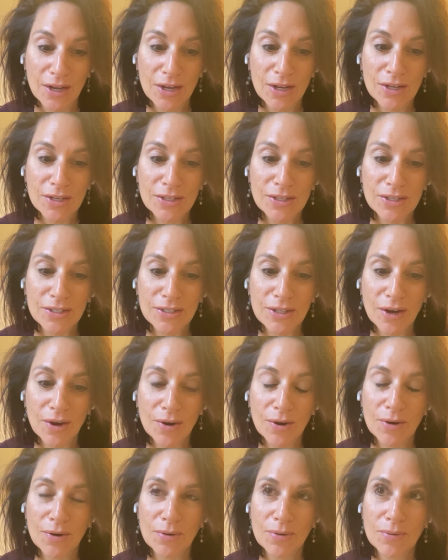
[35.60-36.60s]

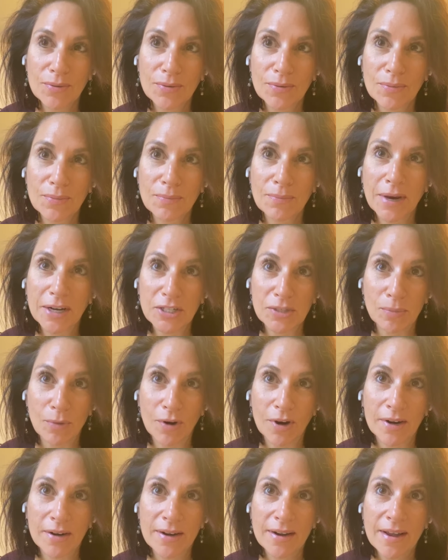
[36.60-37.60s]
So much
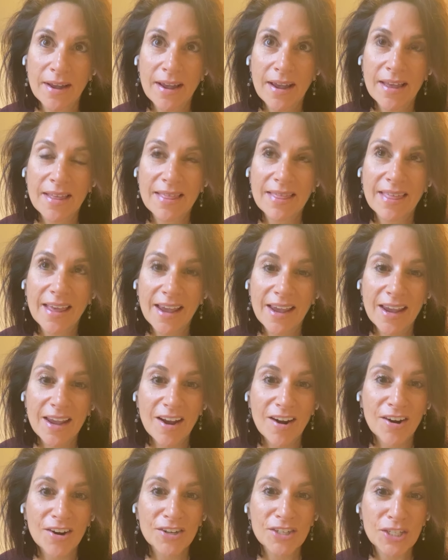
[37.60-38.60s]
more. They
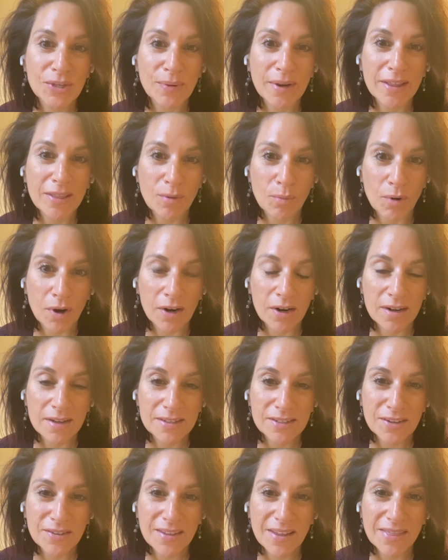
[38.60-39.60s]
are doing the work
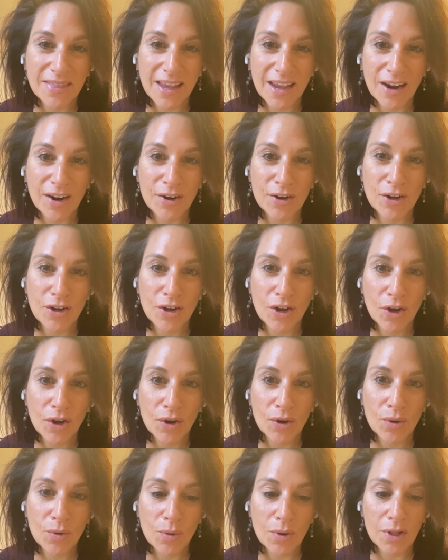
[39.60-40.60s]
so that they are
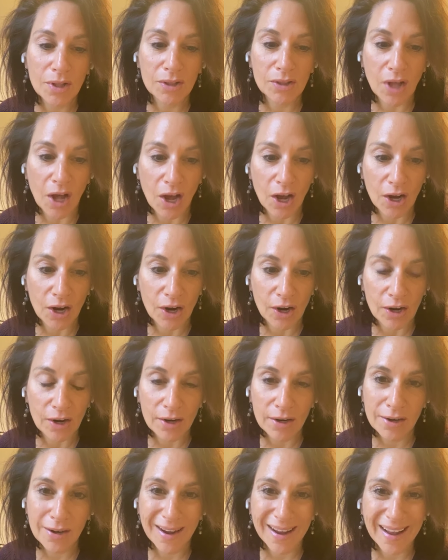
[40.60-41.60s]
no
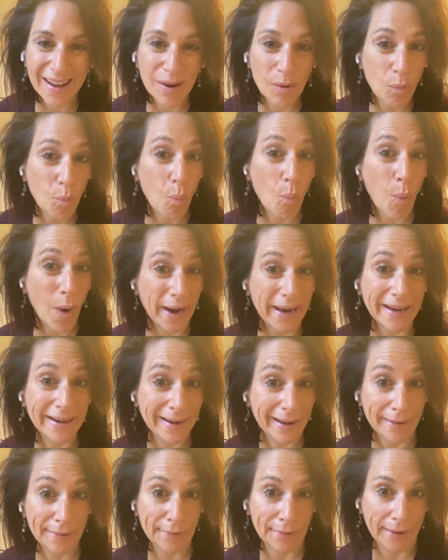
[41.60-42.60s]
longer white
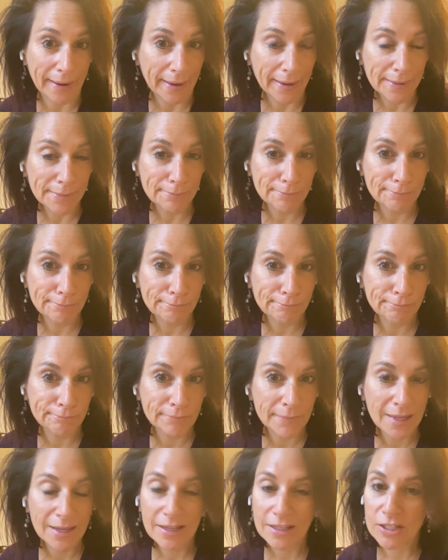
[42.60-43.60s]
knuckling it,
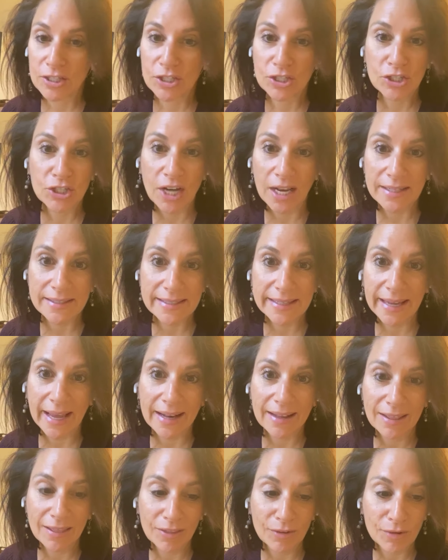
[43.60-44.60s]
just
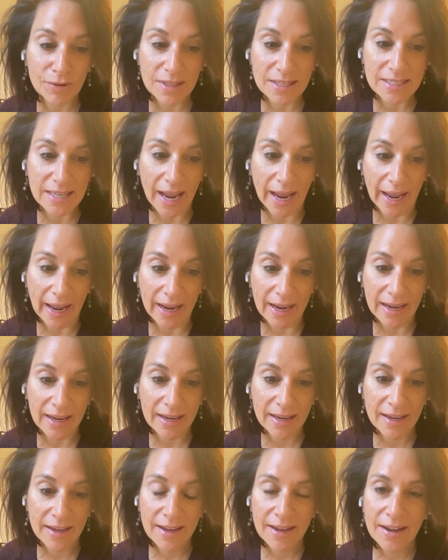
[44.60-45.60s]
getting through the day,
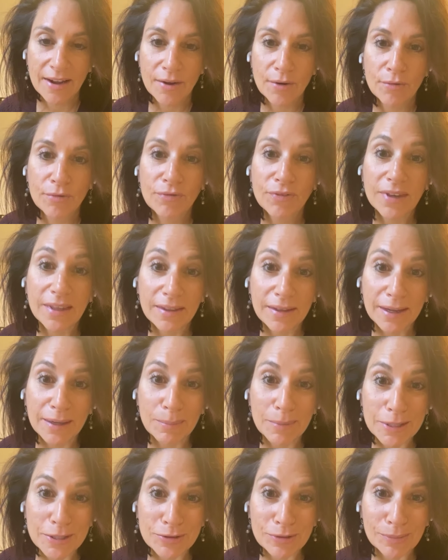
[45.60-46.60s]
feeling
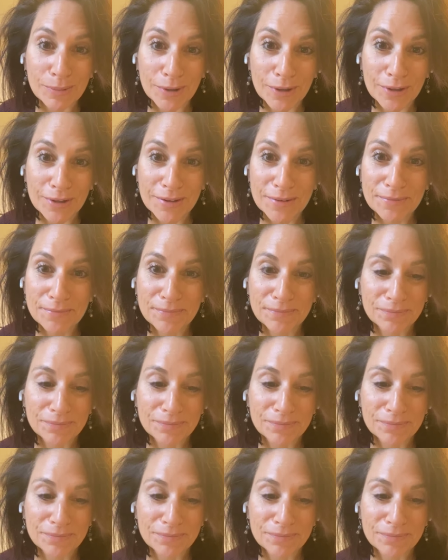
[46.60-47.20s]
miserable.